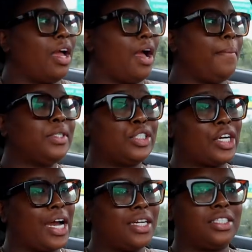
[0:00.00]
I'm gonna
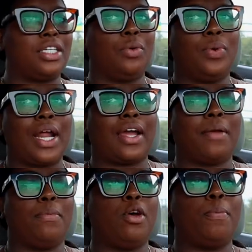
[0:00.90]
try to see what I
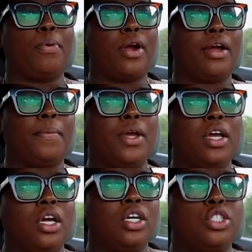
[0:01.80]
can meal prep
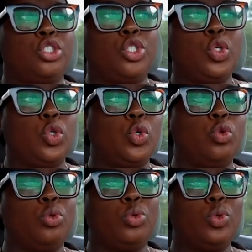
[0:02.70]

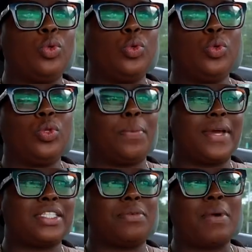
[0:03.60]
to the
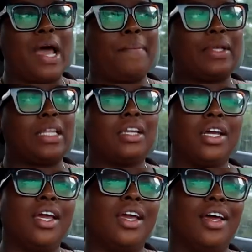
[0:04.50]
best of my ability